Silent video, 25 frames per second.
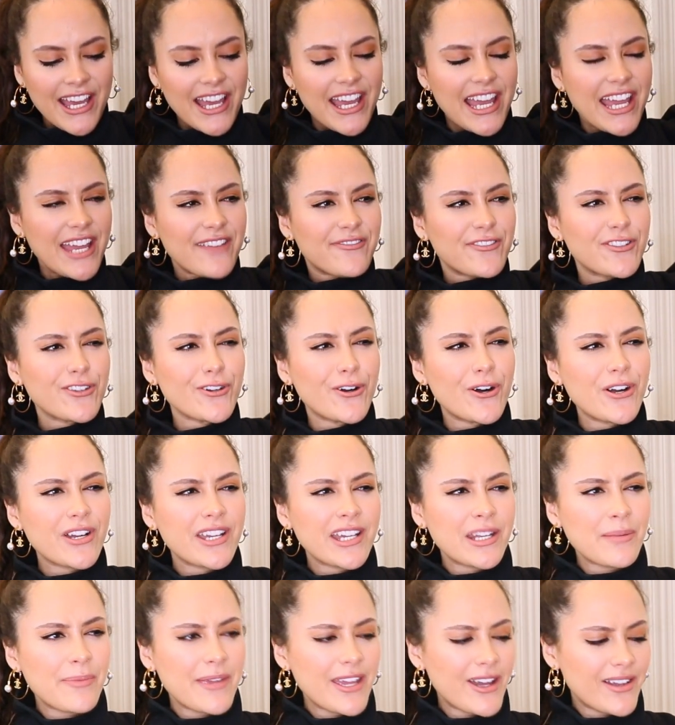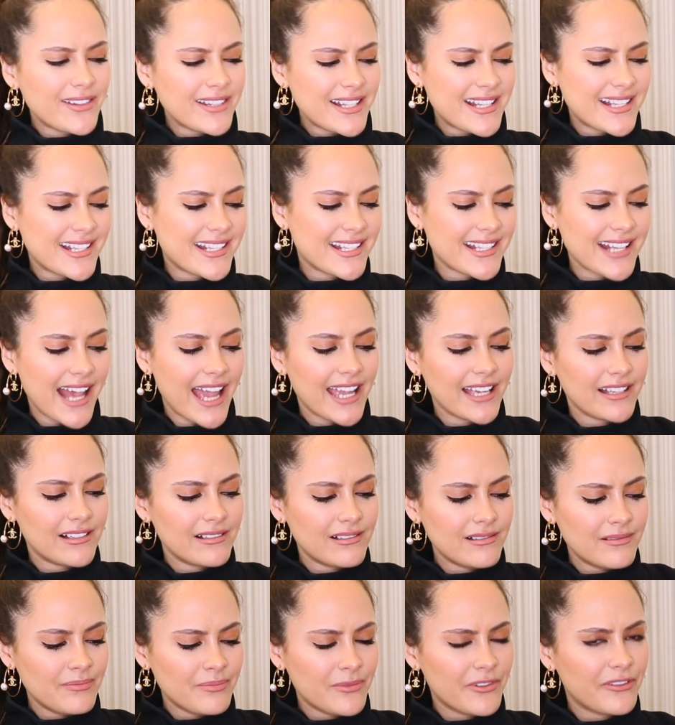if you're gonna be on sale
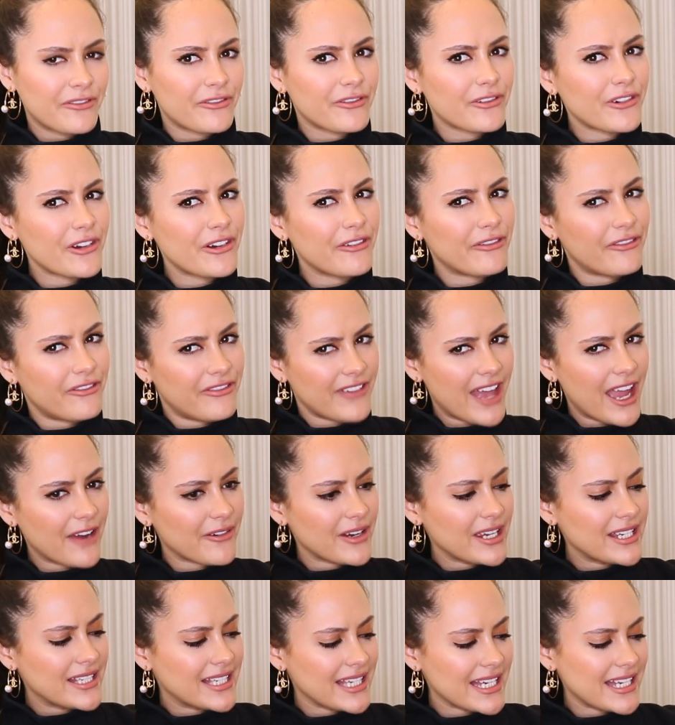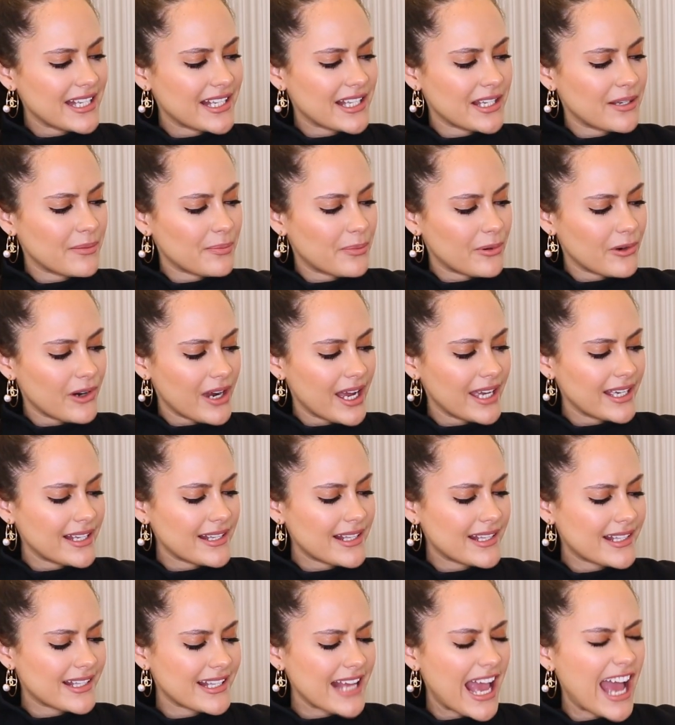for a very decent
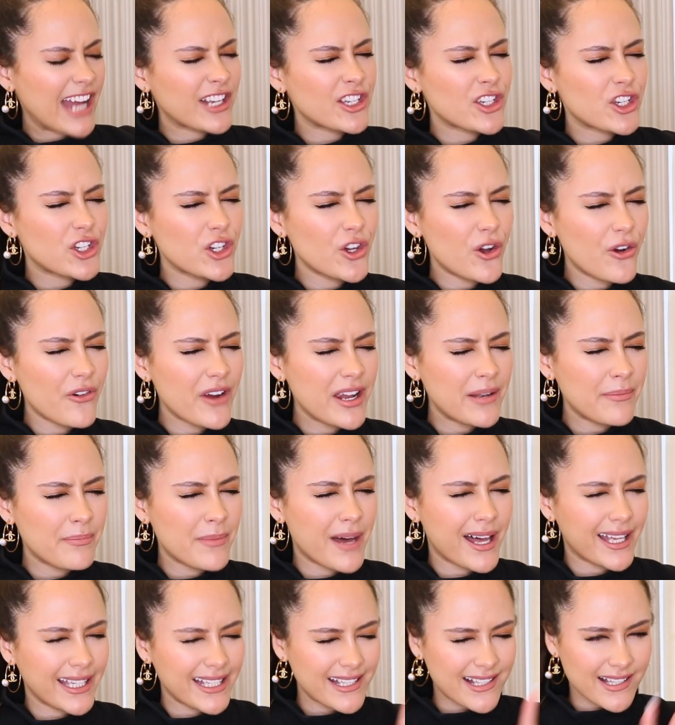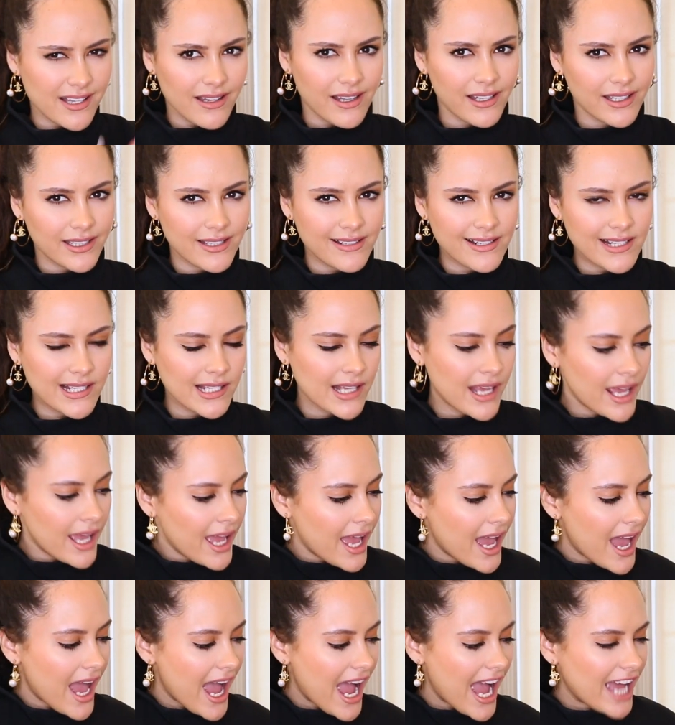price and you're in my size
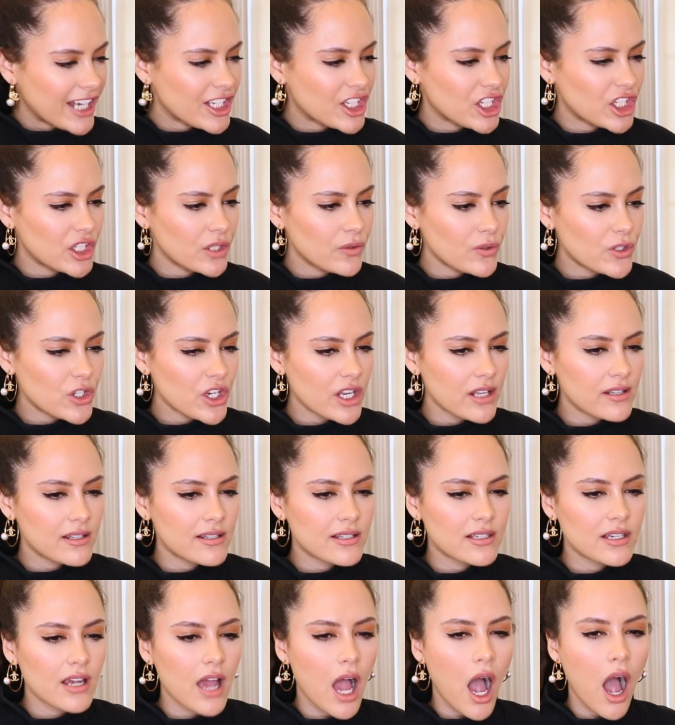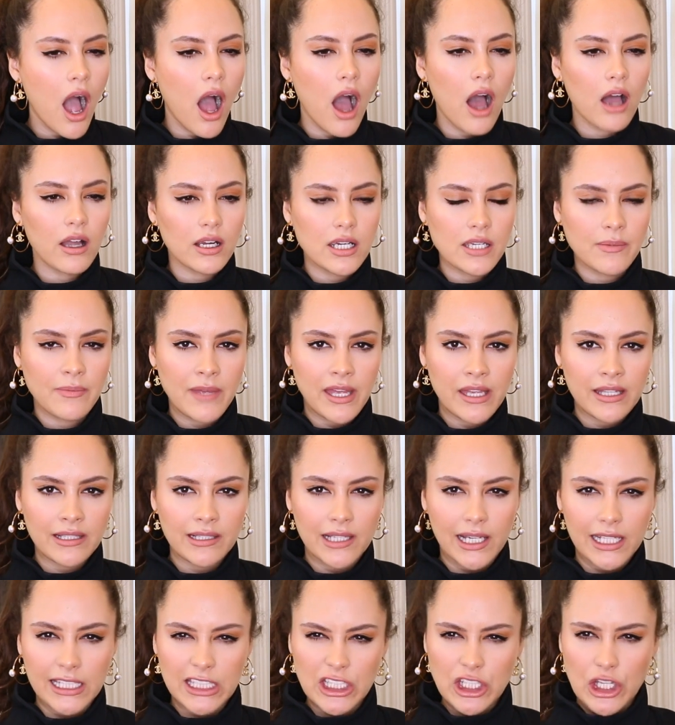and you just hug me
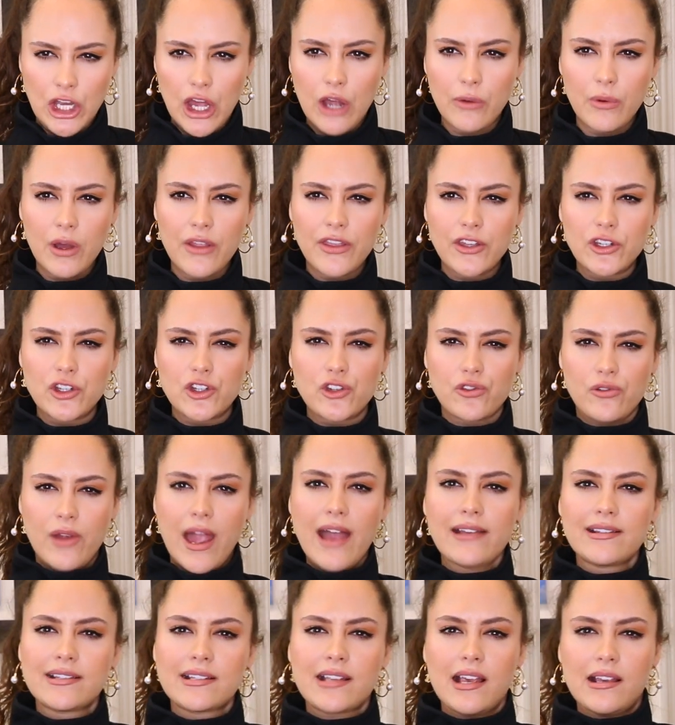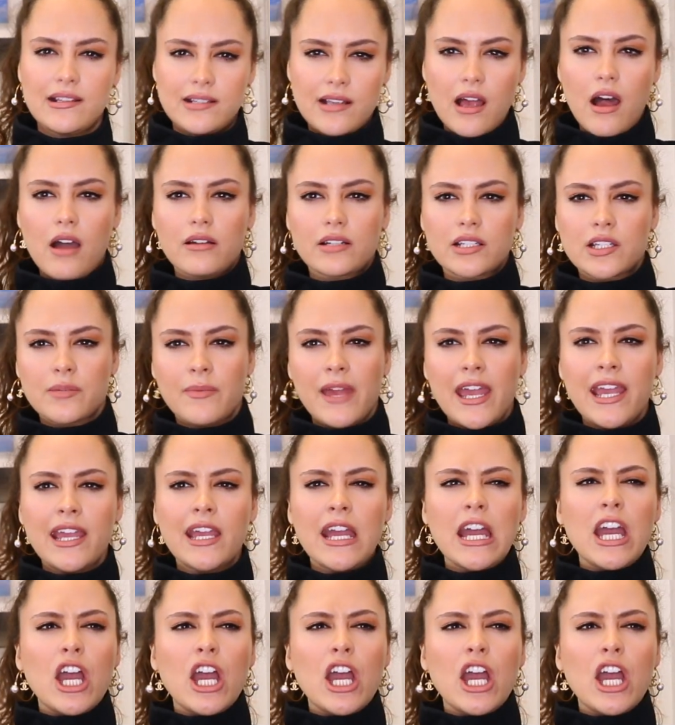like no other dress has hugged me,